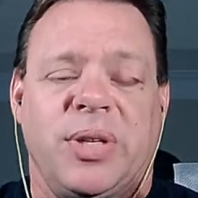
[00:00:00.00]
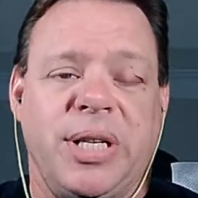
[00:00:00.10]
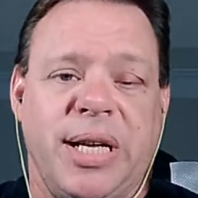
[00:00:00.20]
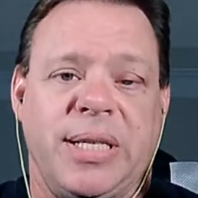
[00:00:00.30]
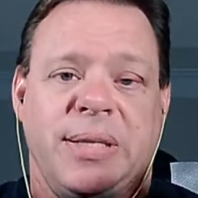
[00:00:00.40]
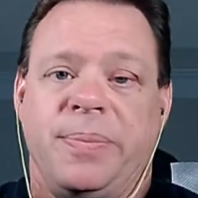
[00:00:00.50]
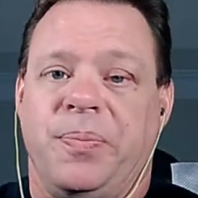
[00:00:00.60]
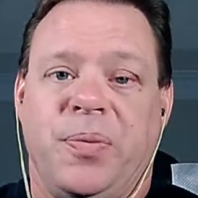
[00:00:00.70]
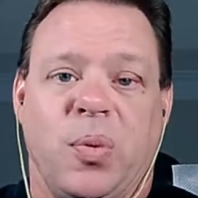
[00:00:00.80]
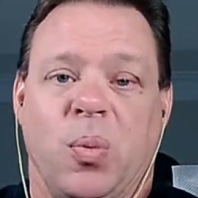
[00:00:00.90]
in Destin.
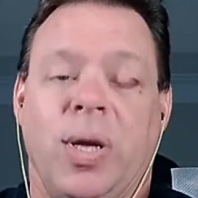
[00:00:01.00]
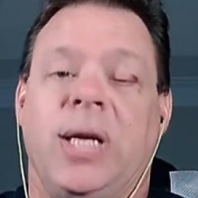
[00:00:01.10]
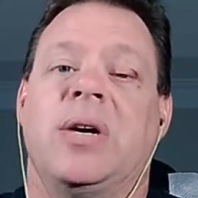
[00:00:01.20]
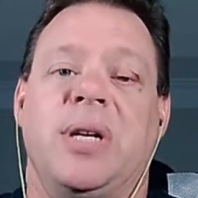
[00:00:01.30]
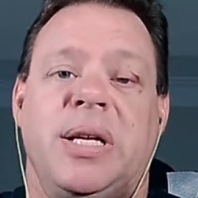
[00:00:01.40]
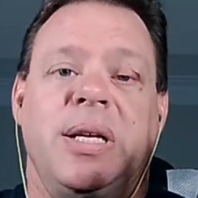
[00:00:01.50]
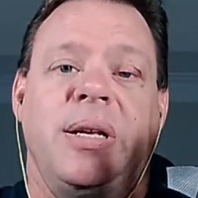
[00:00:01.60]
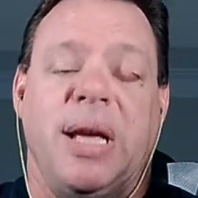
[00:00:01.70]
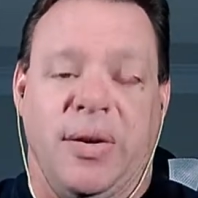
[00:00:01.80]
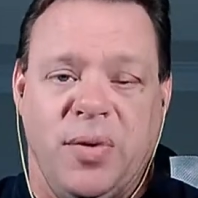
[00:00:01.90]
We go to it
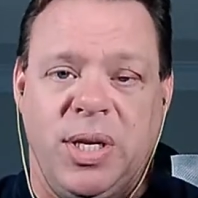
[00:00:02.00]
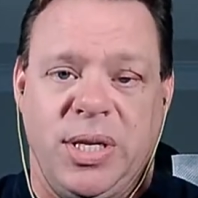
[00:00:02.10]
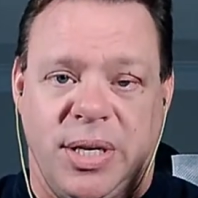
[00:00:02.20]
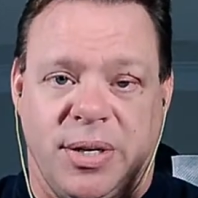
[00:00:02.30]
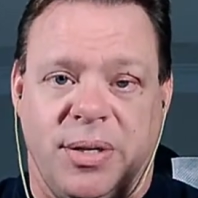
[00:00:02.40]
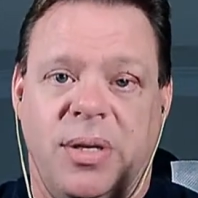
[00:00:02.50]
every year.